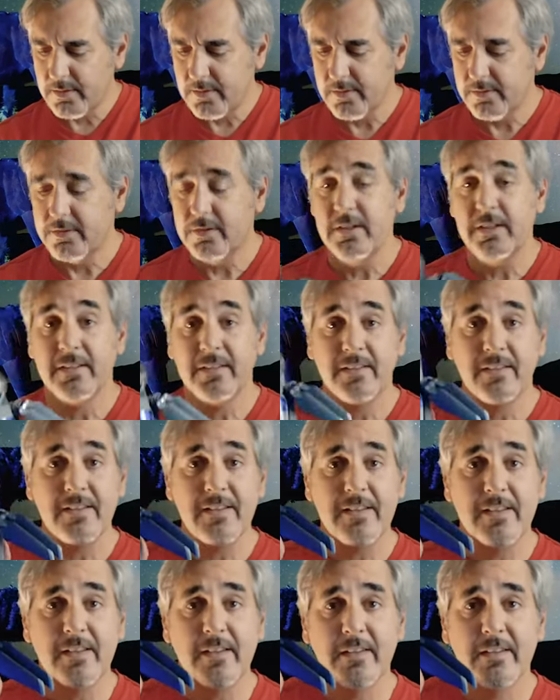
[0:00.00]
as you can
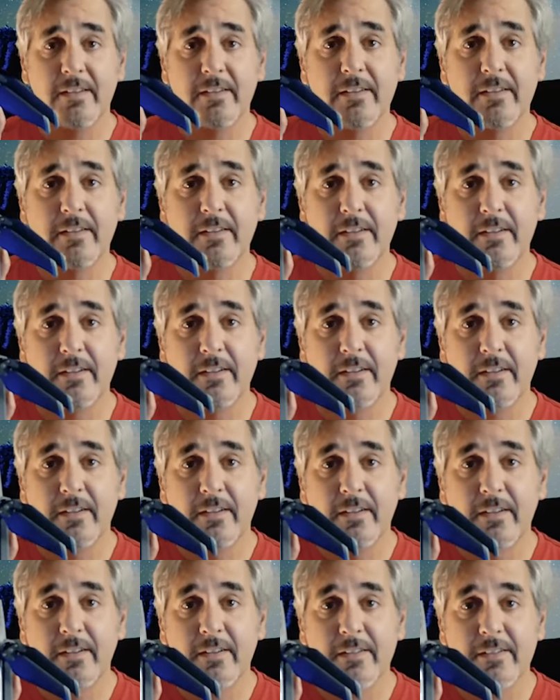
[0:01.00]
see,
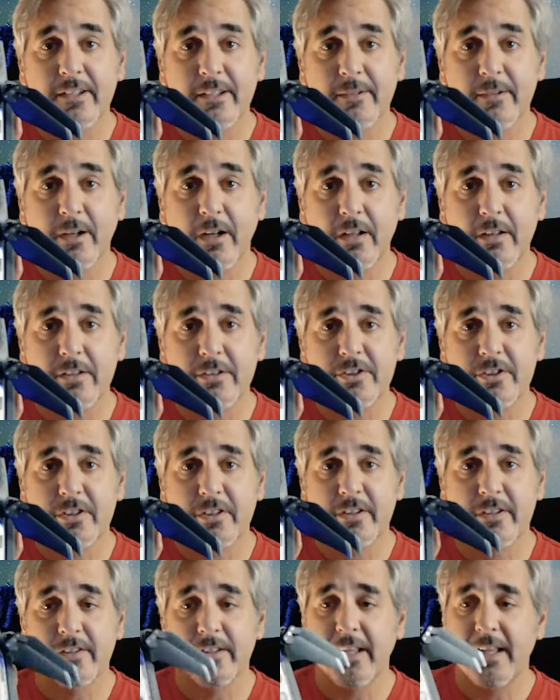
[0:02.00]
some color
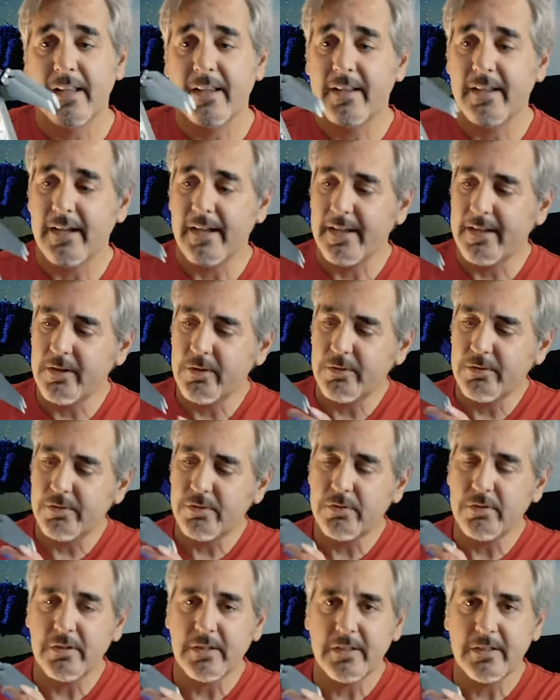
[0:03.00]
gel. I
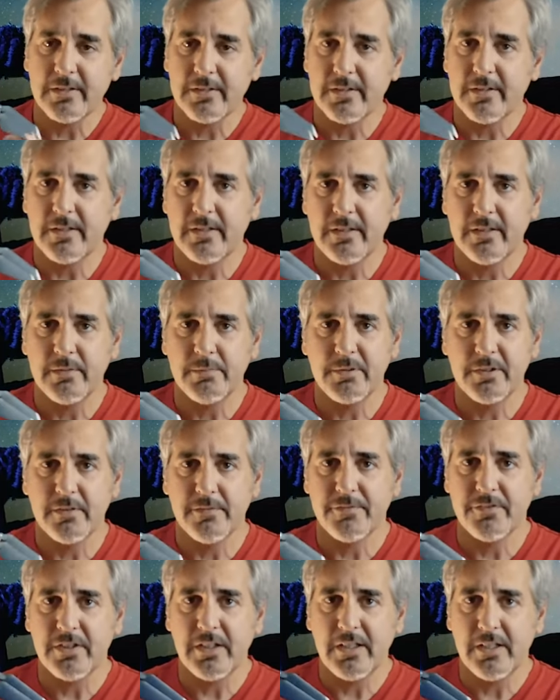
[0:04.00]
also add a little bit
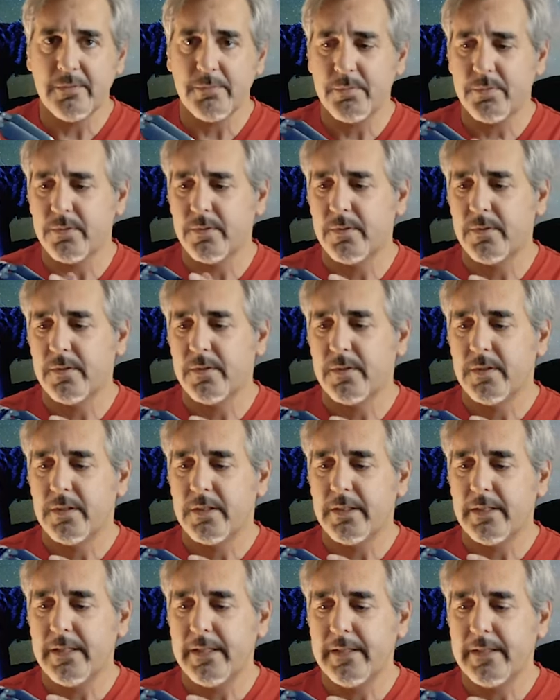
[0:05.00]
of tape.
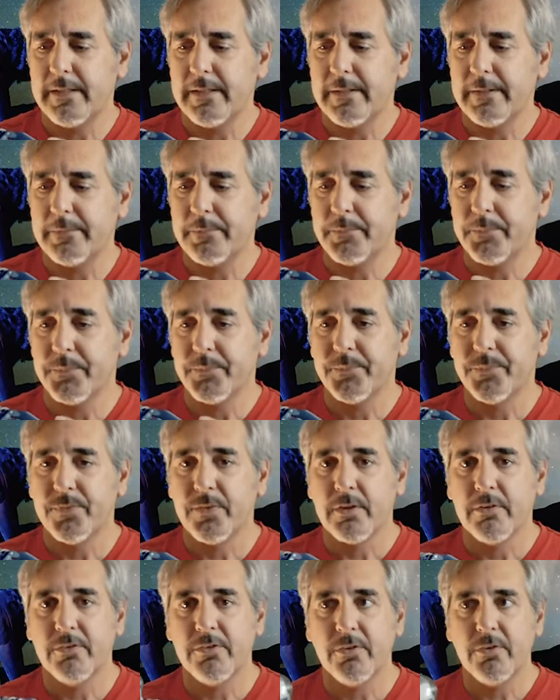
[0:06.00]
And
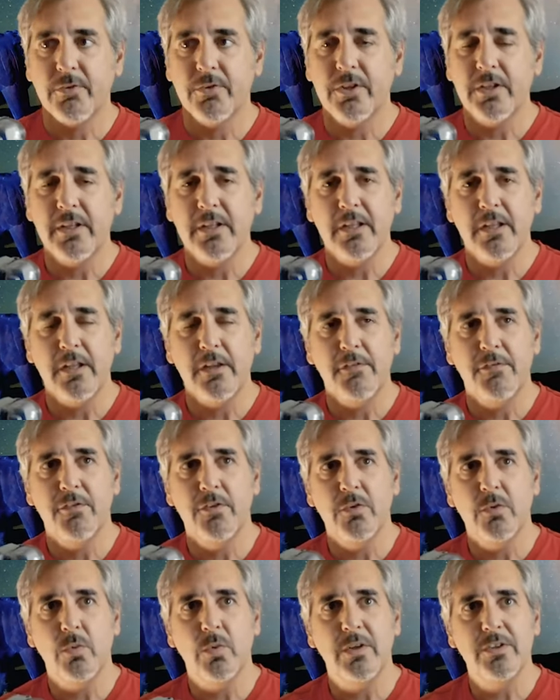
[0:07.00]
so then if
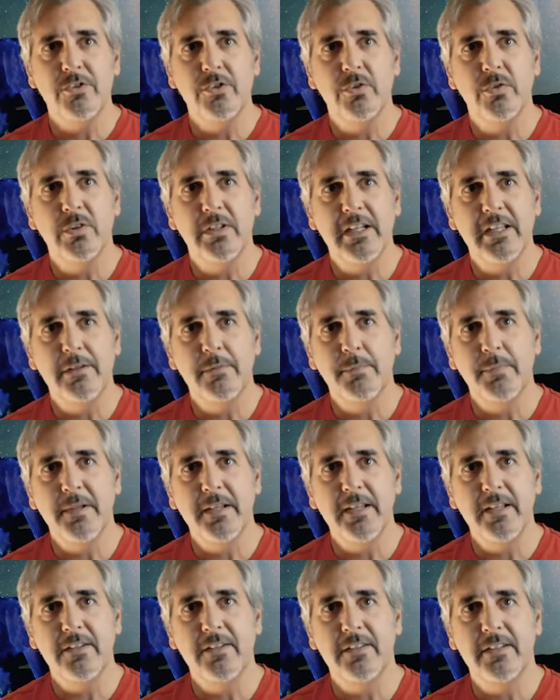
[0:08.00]
you want to light
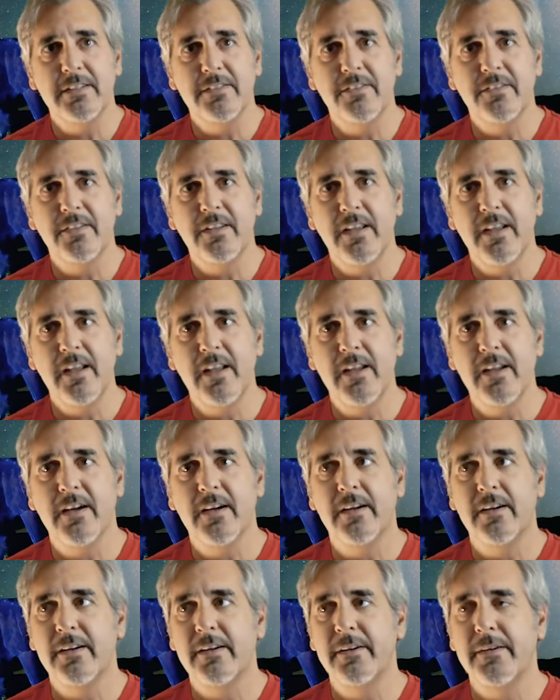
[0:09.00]
paint, let's say
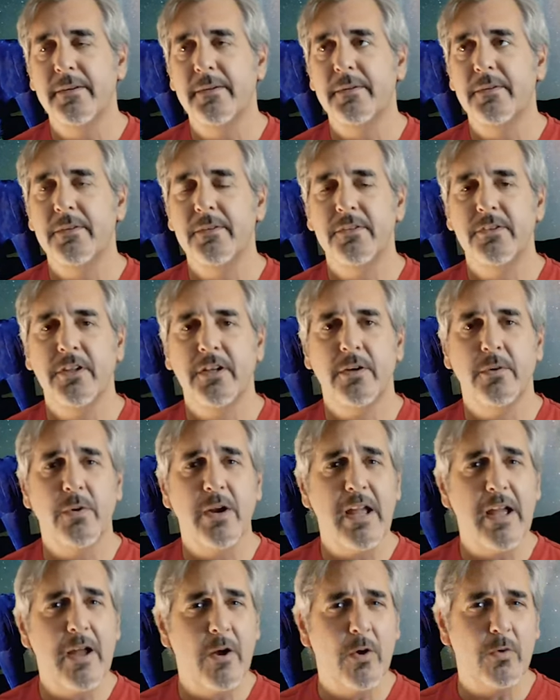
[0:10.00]
the
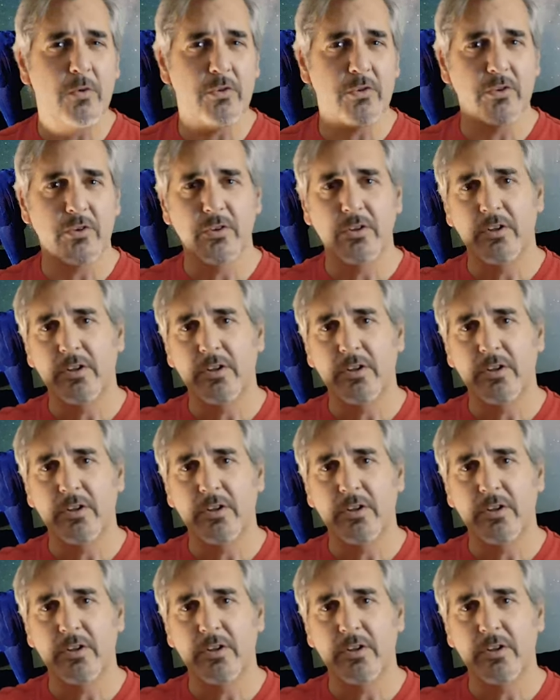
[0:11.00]
ground